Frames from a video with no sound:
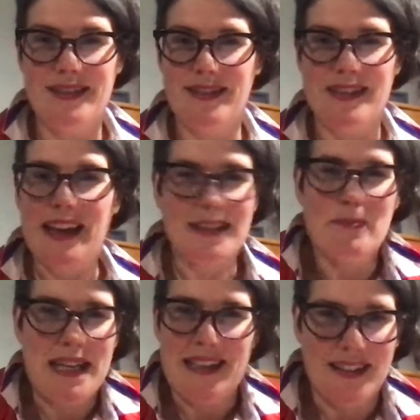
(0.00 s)
that's
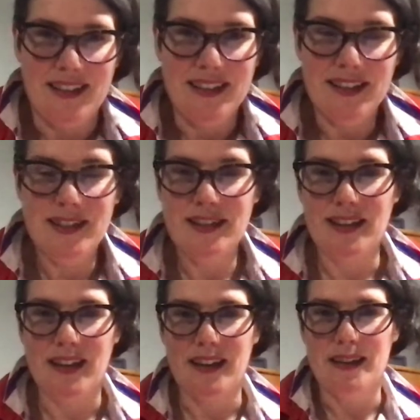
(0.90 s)
meaningless.
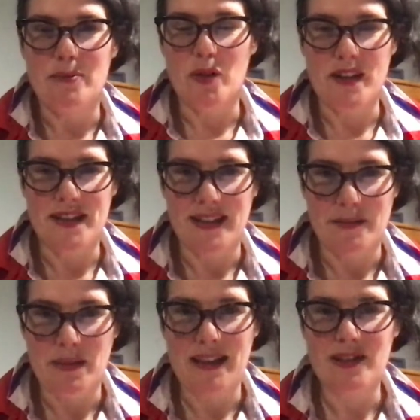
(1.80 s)
Um, what they said in
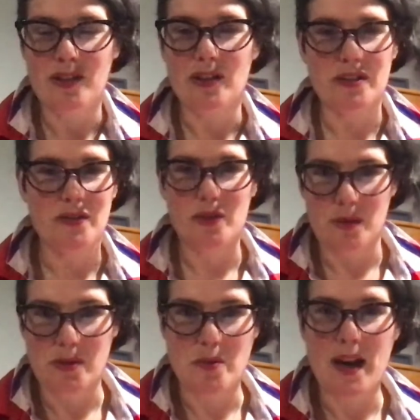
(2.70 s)
Bear Scotland
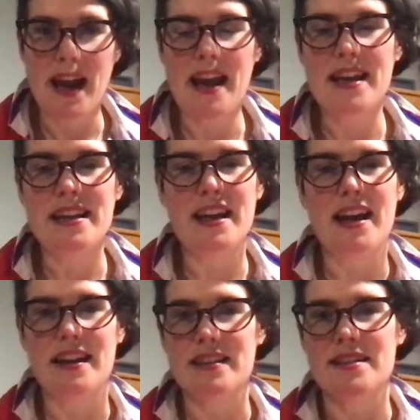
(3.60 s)
falls away,
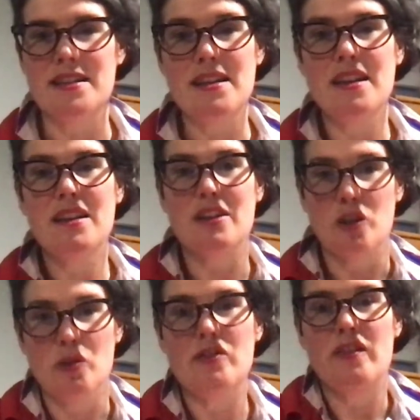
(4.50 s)
and the
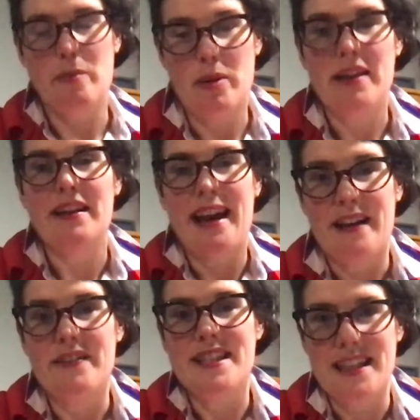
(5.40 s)
Court of Appeal
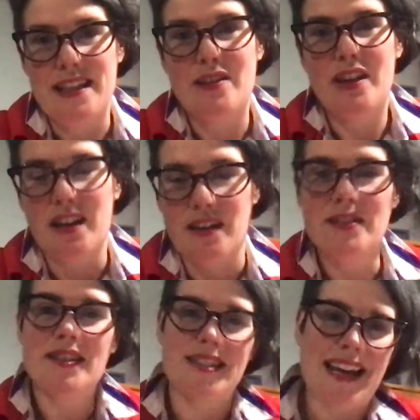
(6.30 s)
have indeed
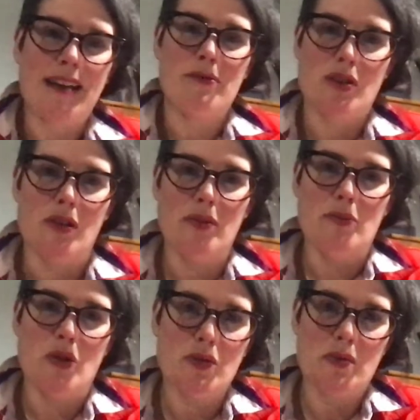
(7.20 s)
cast doubt on
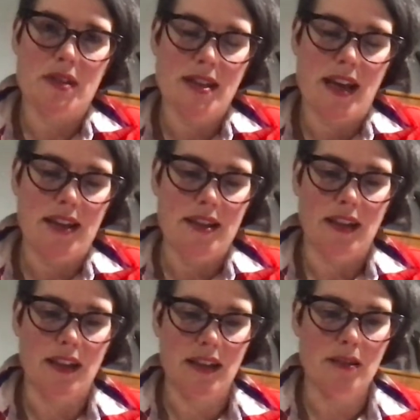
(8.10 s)
what was said
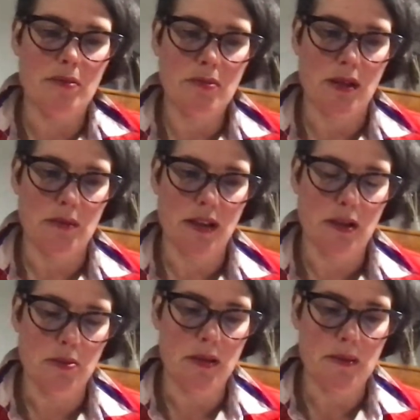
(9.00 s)
in Pimlico
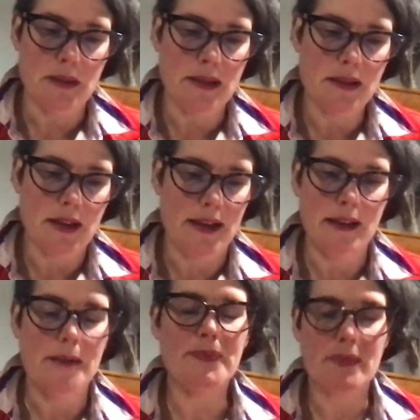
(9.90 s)
Plumber,
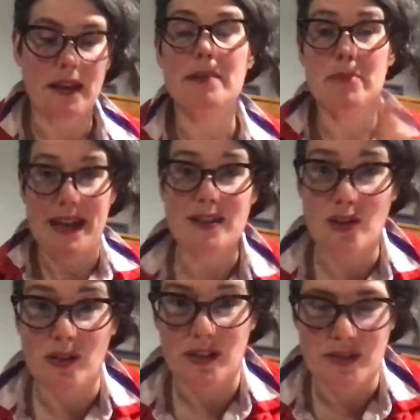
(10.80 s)
in, in Bear
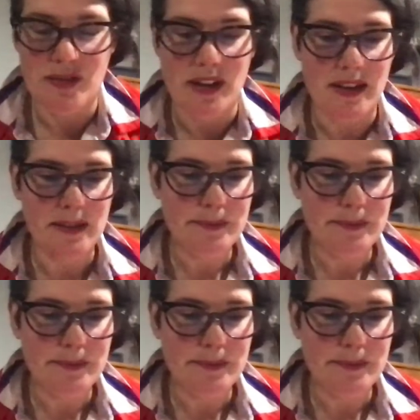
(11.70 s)
Scotland, rather.